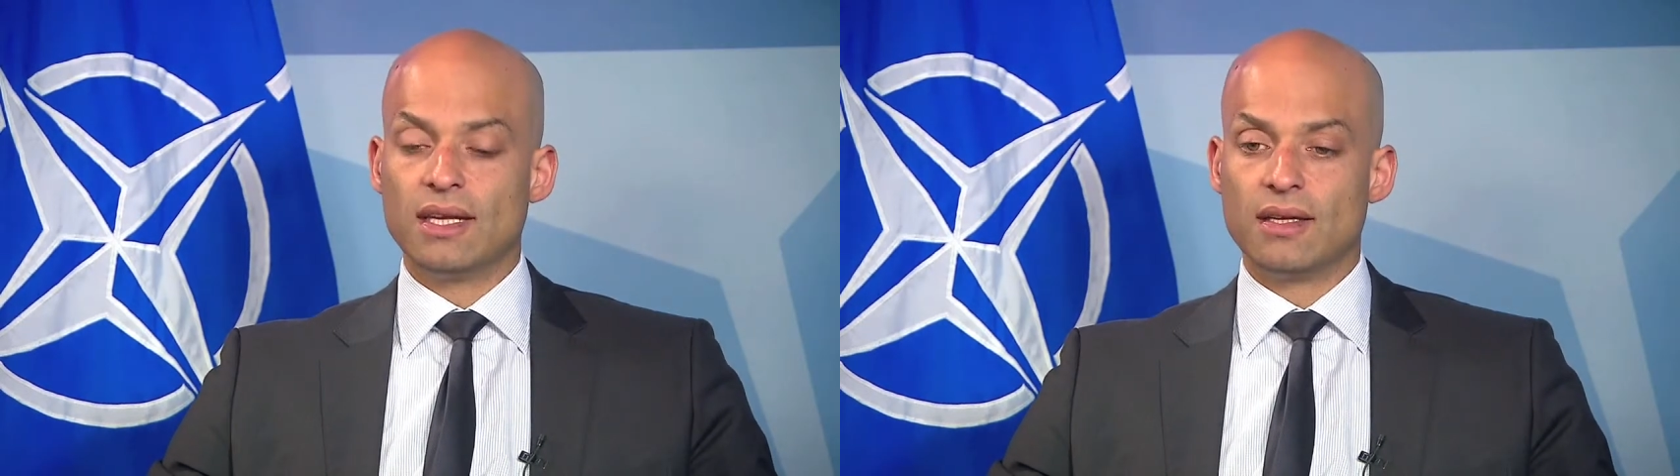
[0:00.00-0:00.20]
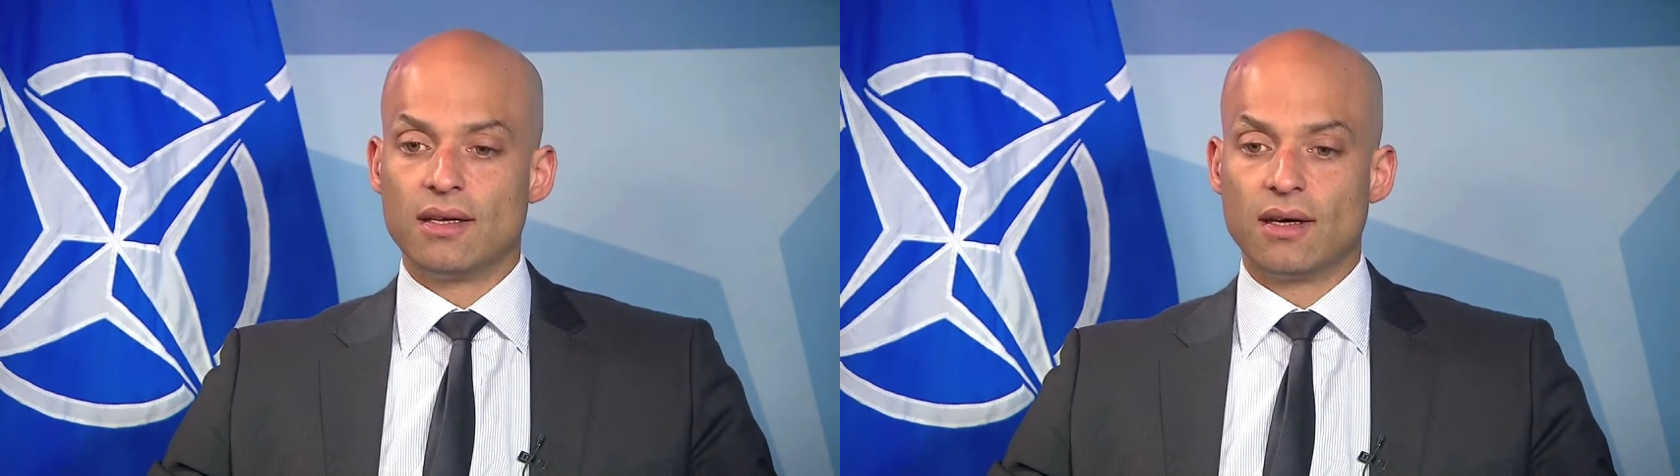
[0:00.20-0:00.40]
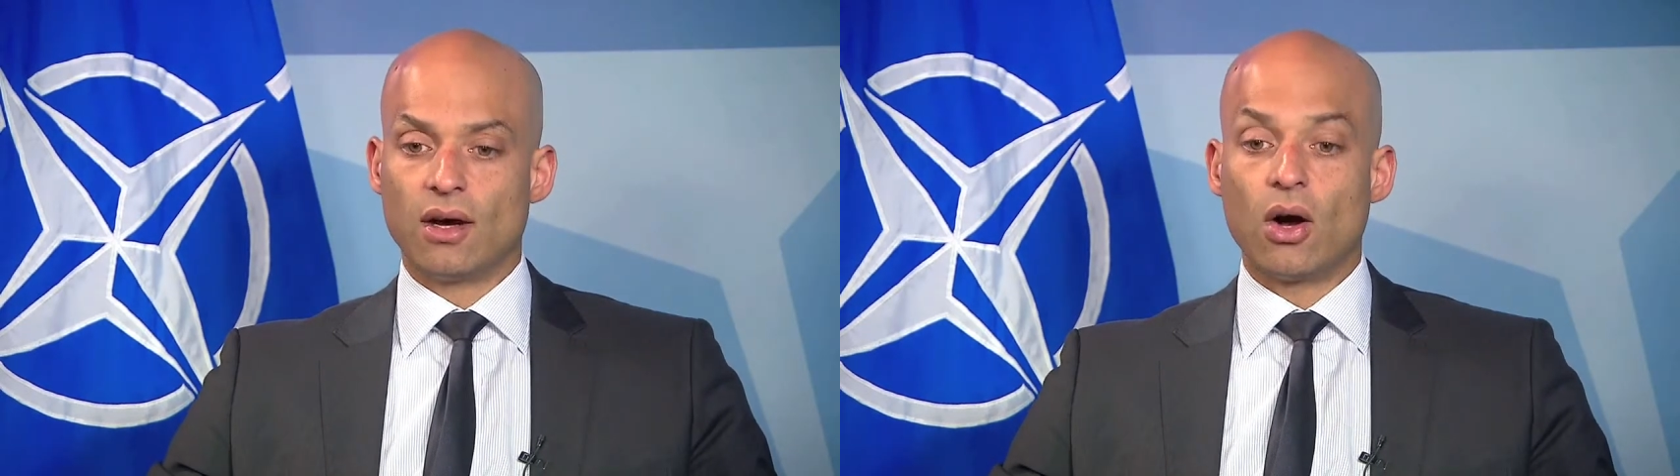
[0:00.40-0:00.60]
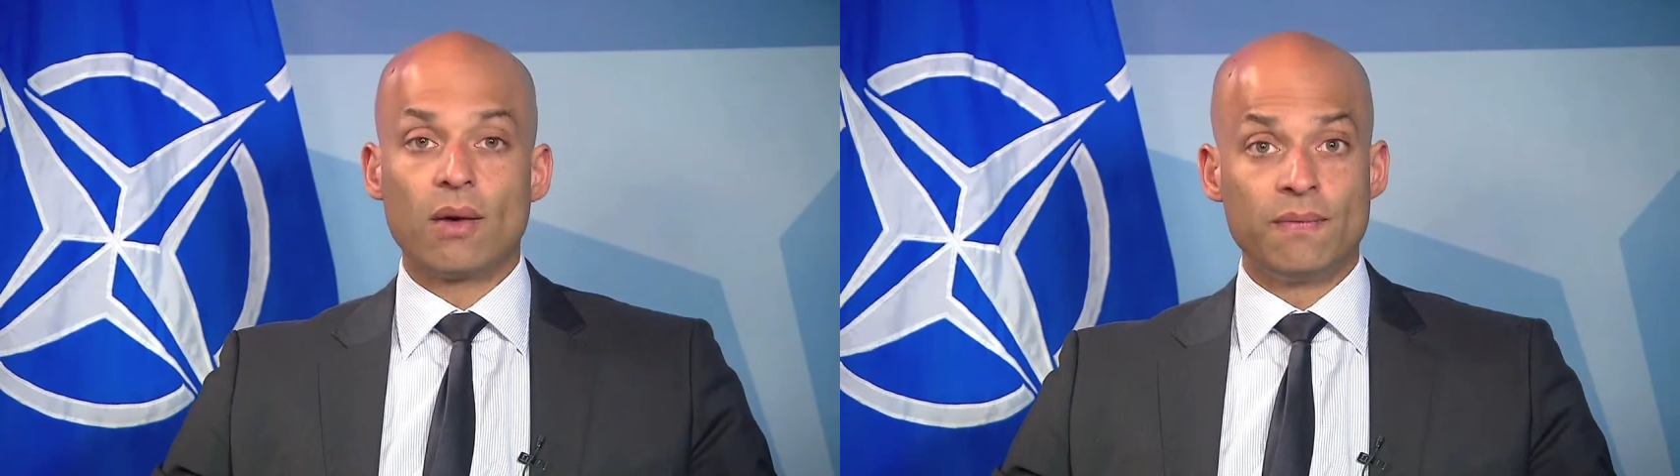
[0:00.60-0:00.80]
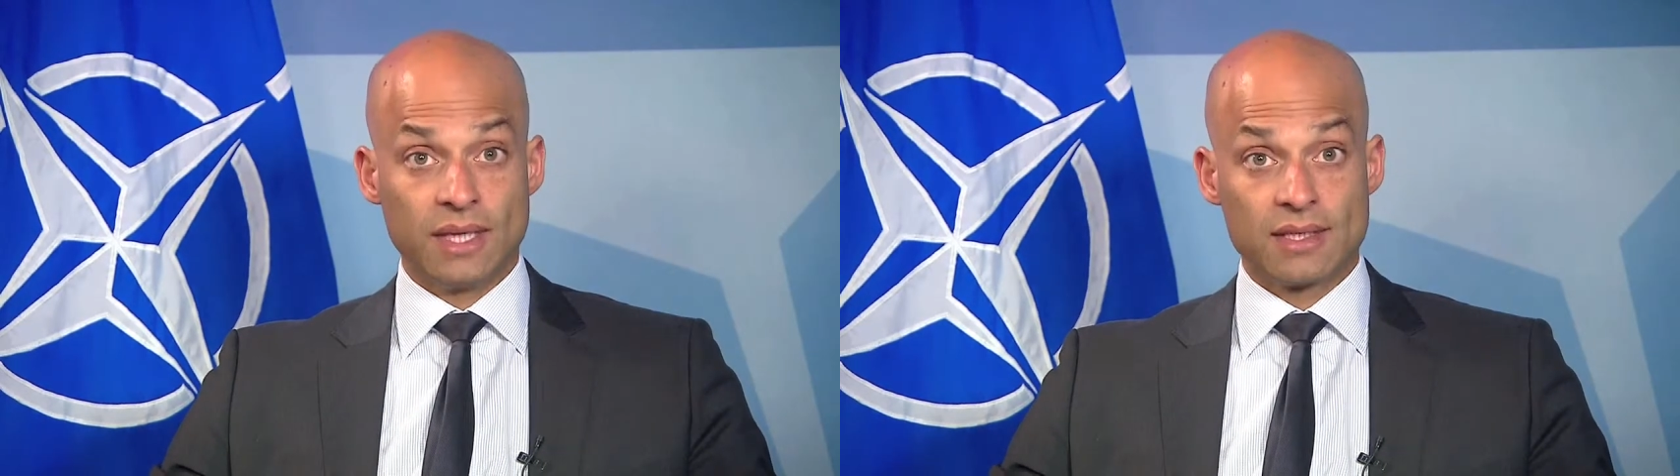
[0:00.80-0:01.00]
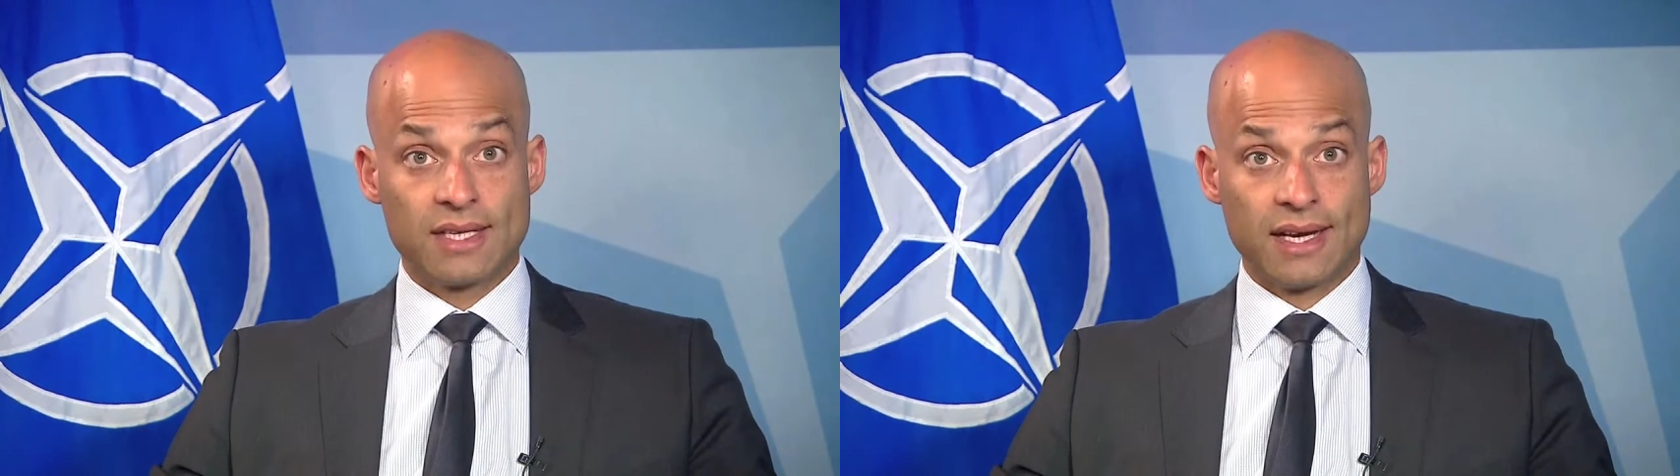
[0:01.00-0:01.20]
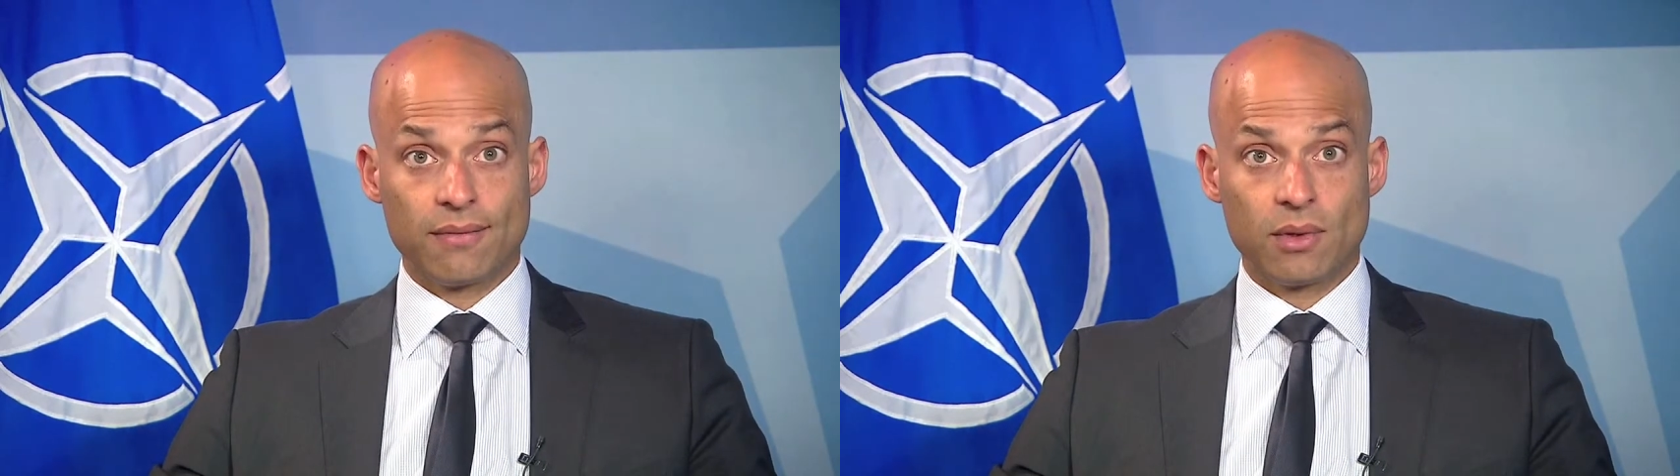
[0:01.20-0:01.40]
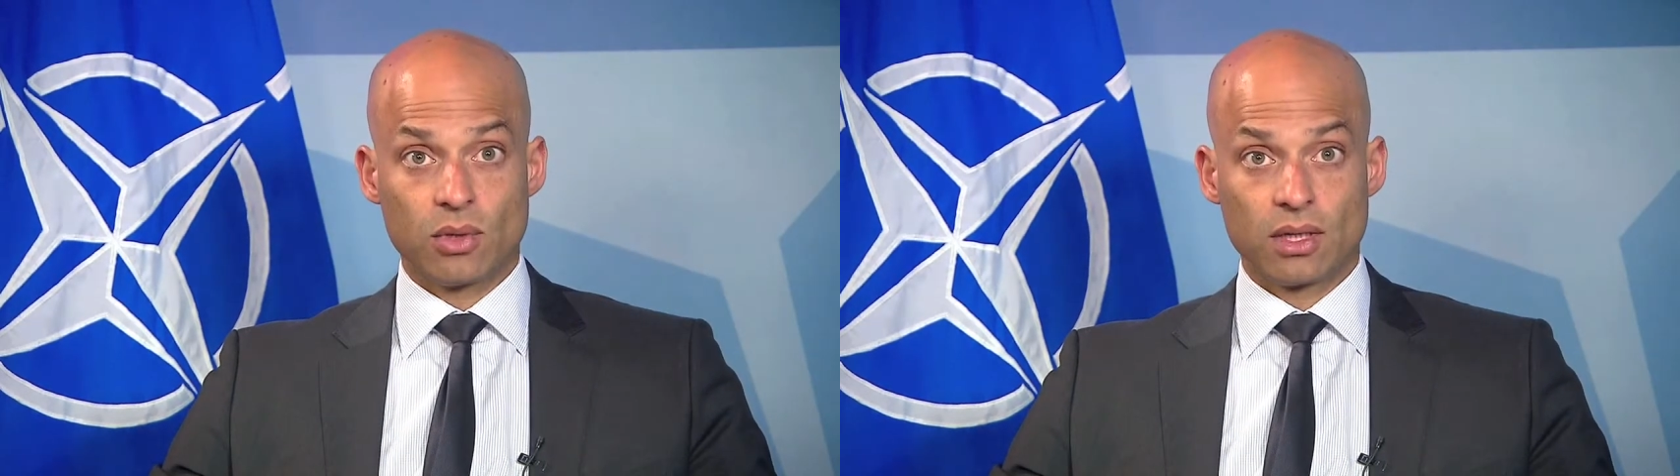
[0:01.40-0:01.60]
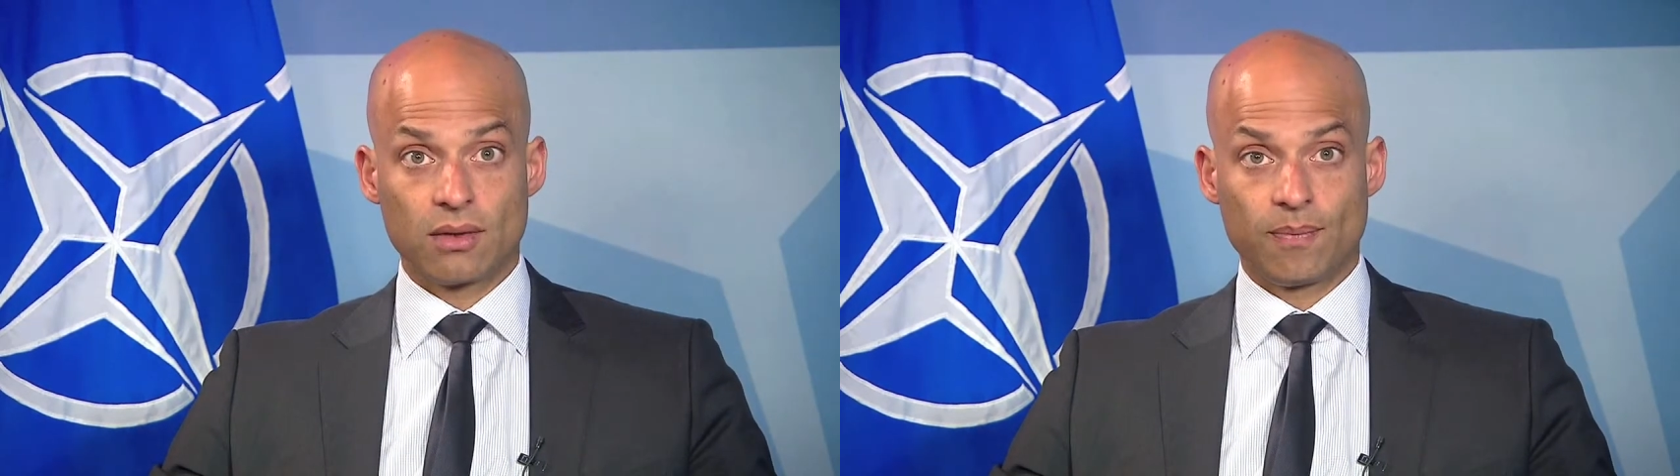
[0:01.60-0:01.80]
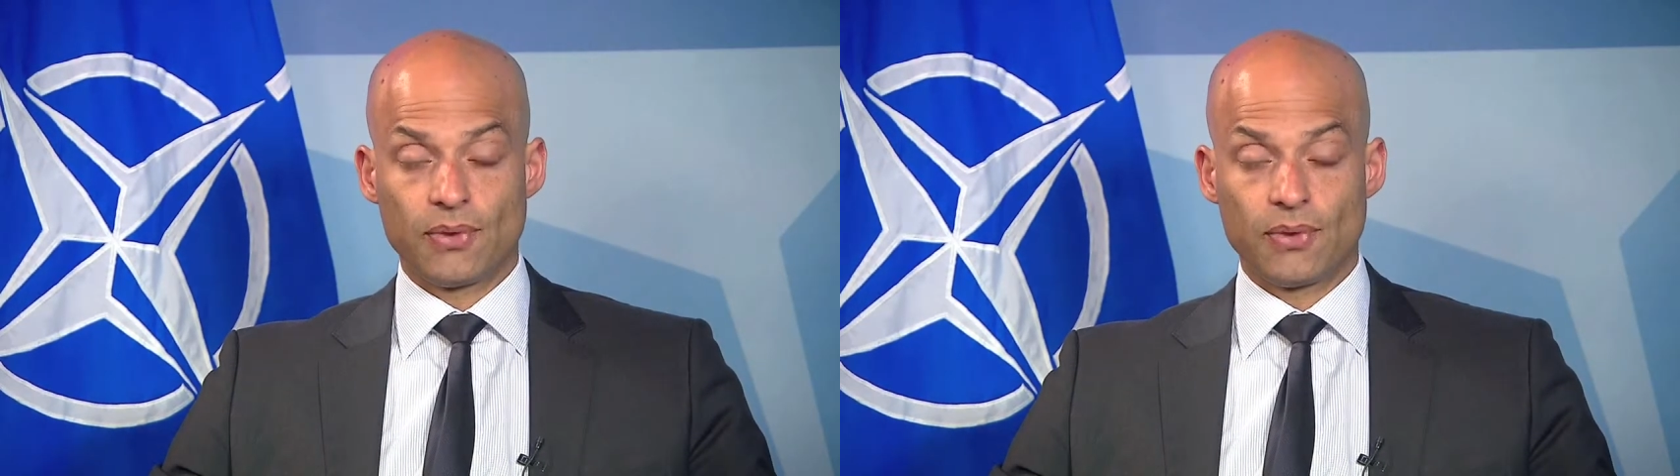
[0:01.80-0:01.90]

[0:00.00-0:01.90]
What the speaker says: it obvious to everyone